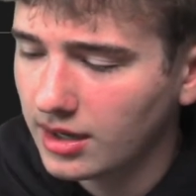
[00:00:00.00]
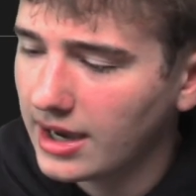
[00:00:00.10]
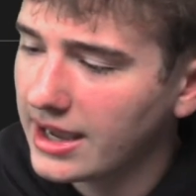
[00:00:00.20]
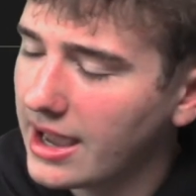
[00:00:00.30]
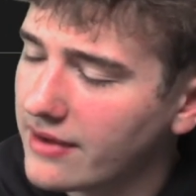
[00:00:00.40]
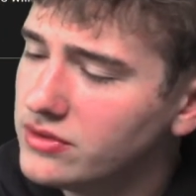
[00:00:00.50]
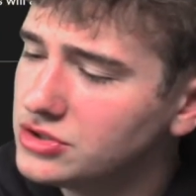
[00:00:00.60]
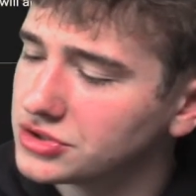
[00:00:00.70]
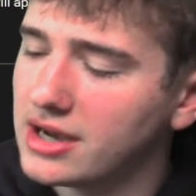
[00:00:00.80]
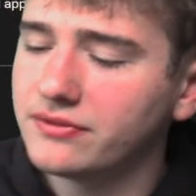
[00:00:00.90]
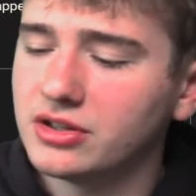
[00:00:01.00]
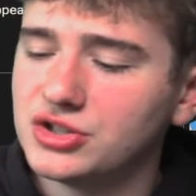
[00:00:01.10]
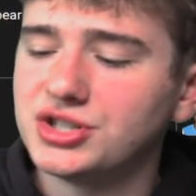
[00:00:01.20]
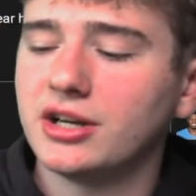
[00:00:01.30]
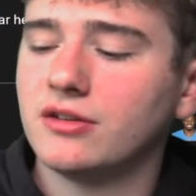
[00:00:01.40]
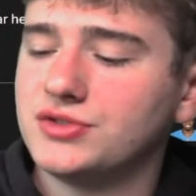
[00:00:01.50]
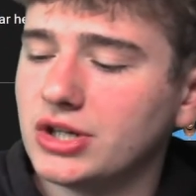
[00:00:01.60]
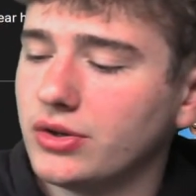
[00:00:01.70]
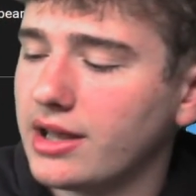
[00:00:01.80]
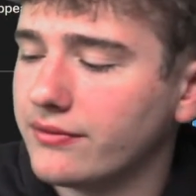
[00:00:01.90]
haven't drafted a share of
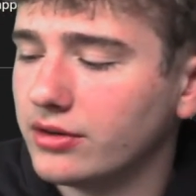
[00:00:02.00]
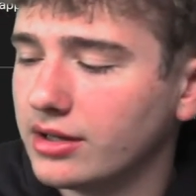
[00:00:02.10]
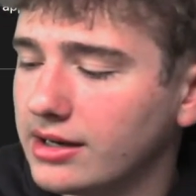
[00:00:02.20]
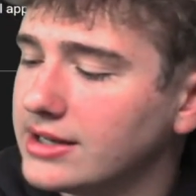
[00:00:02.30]
Gerald Everett,